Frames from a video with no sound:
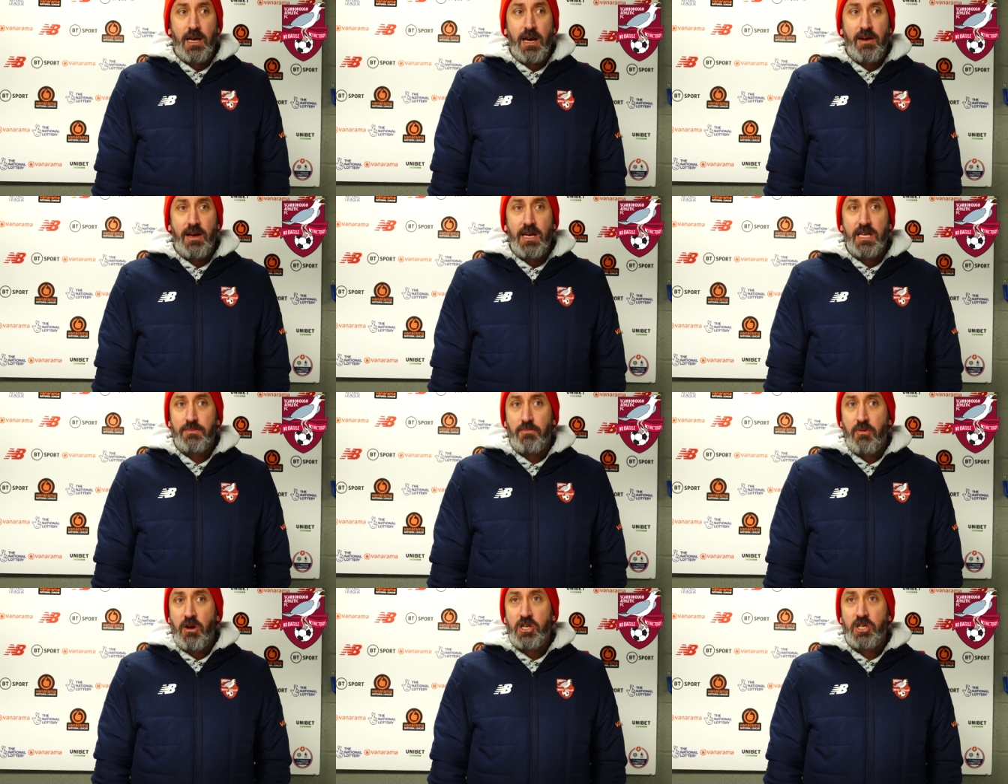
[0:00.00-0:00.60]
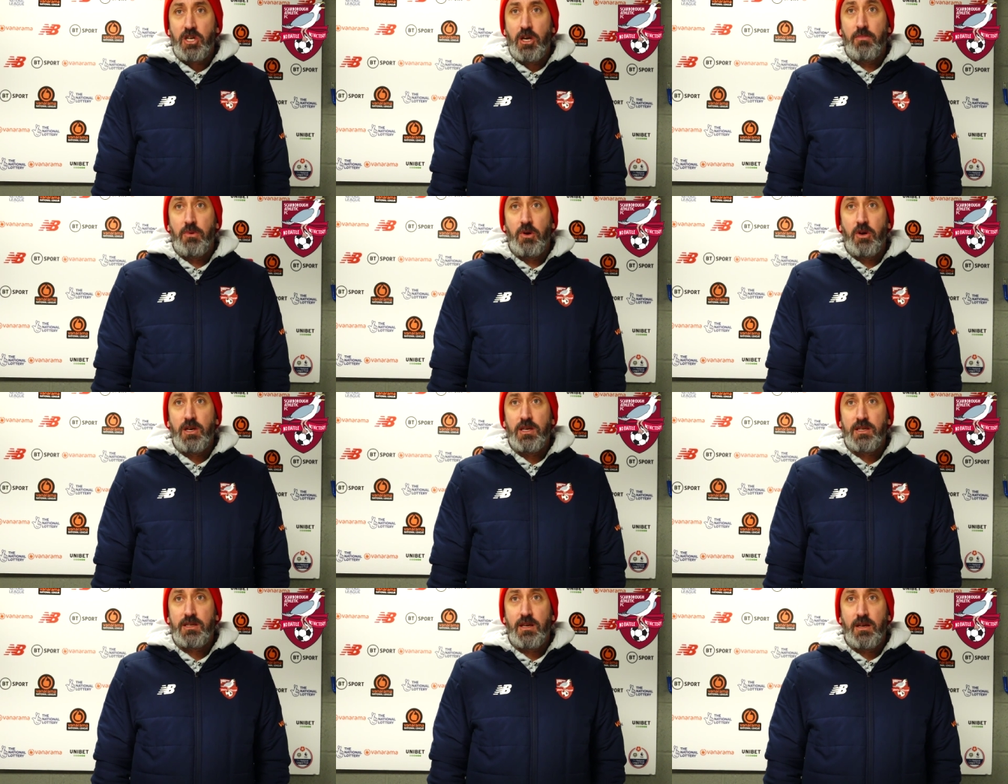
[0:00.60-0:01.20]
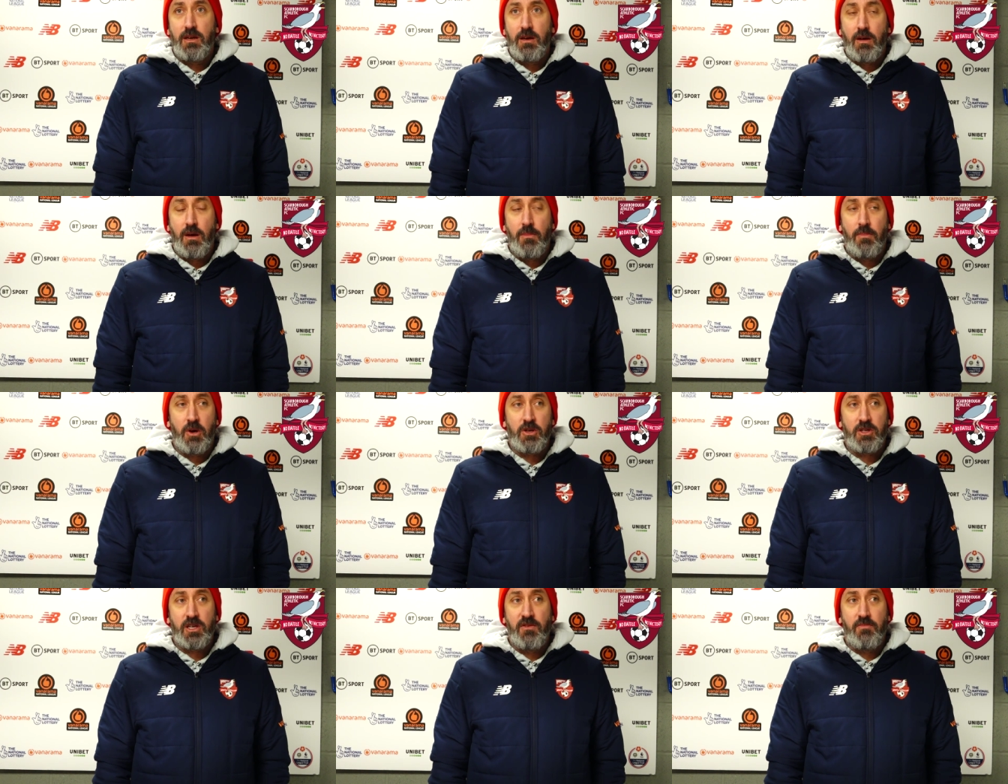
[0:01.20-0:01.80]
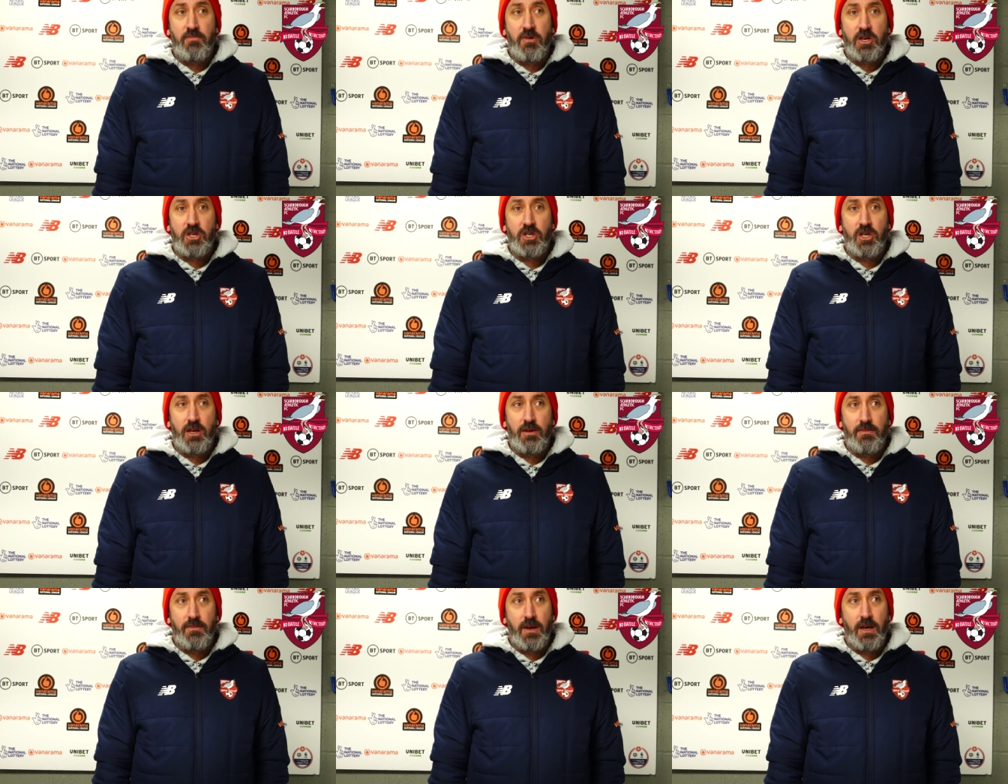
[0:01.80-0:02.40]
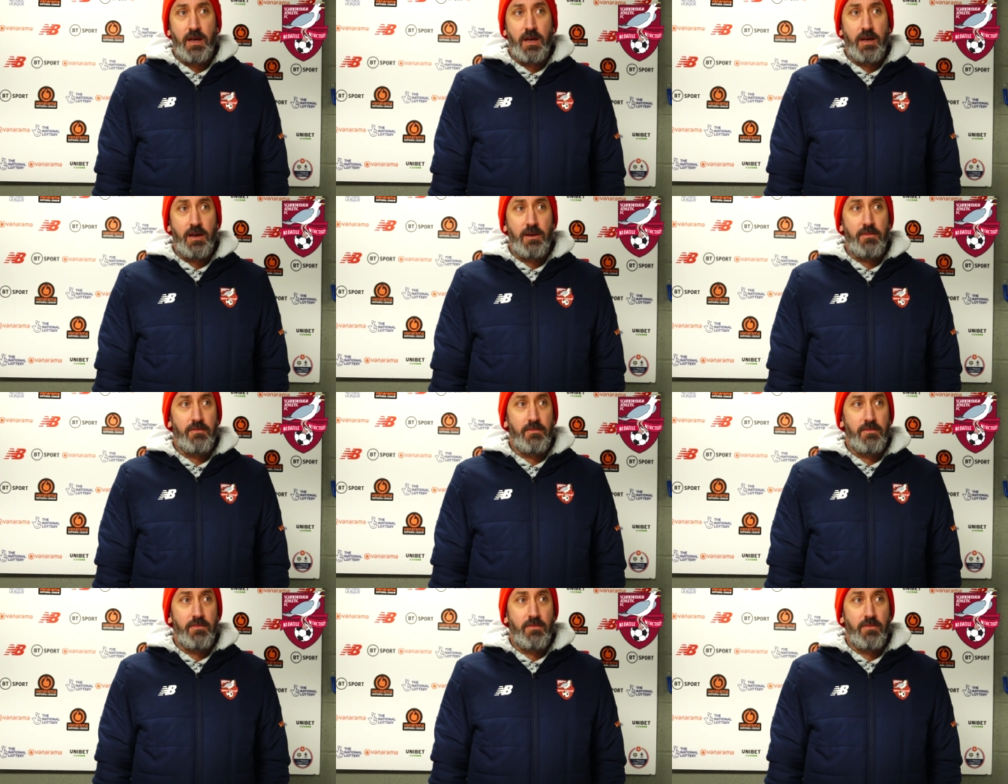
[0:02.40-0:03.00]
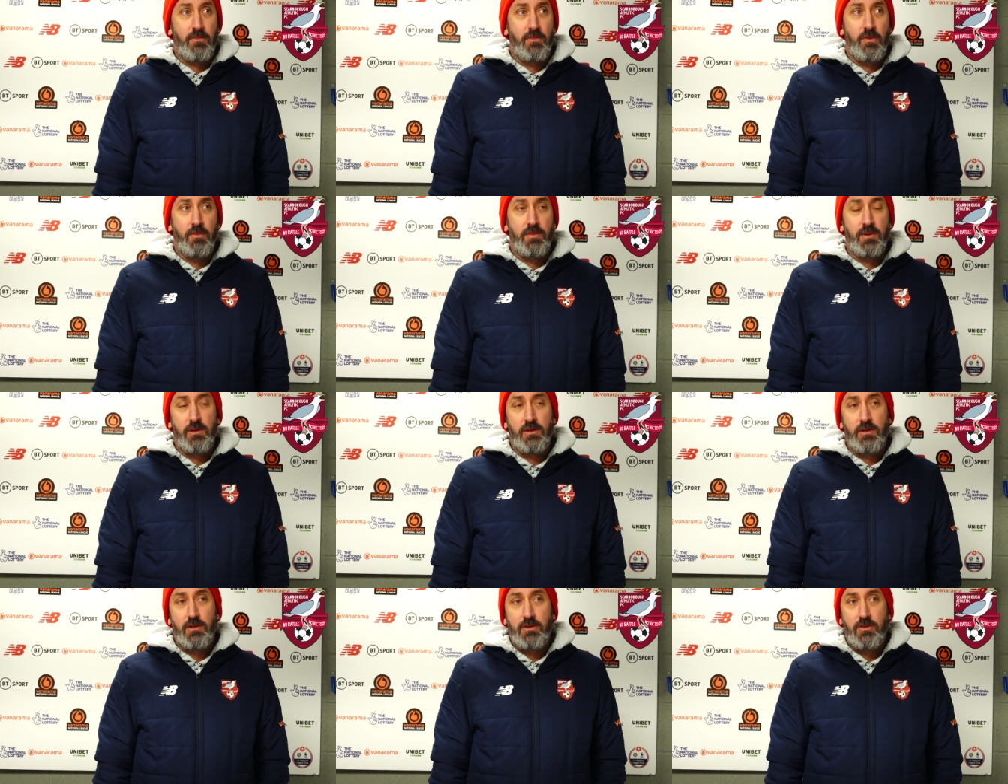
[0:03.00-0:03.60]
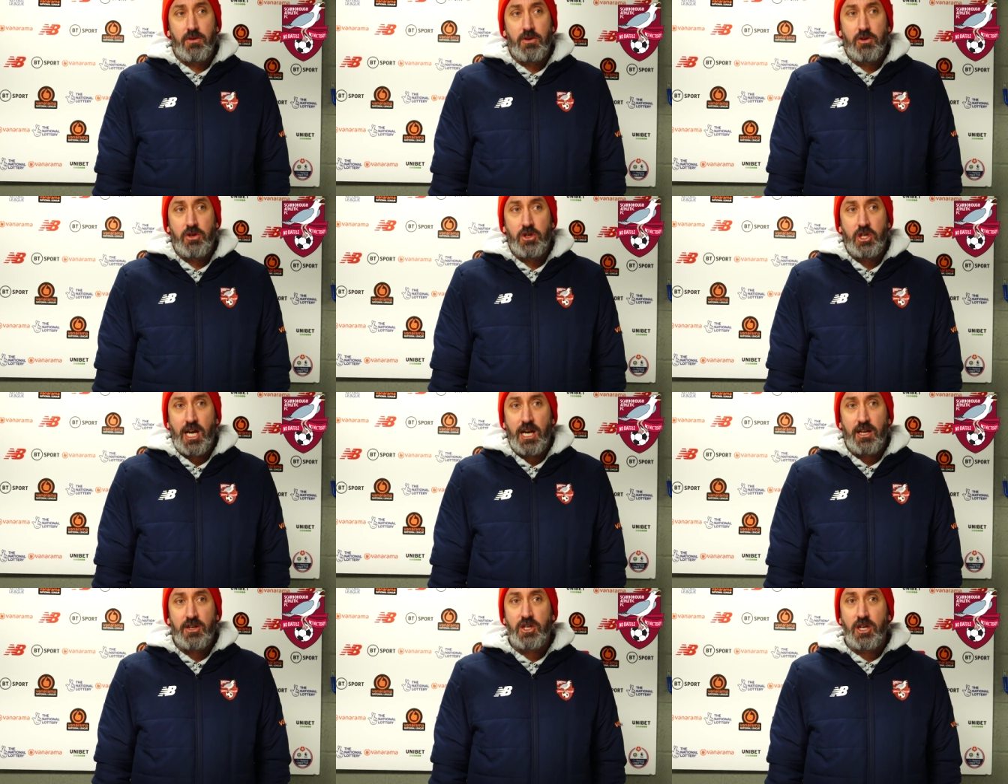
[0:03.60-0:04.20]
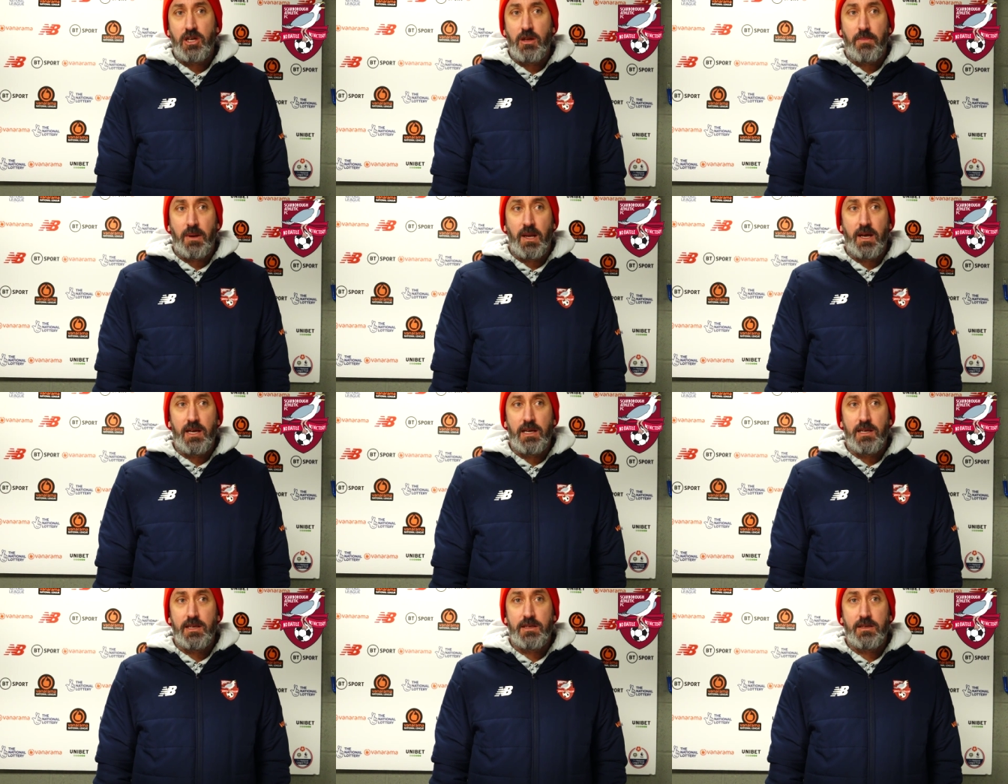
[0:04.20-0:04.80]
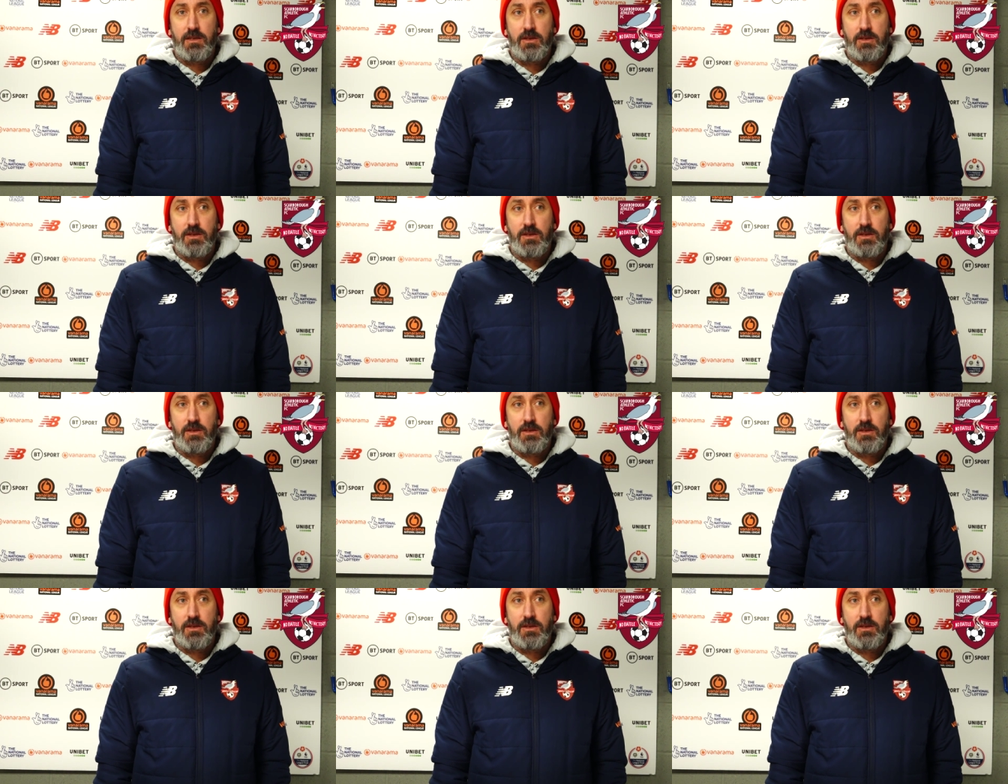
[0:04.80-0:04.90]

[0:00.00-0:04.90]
is pressure, but it's a positive pressure. We'll be challenging the players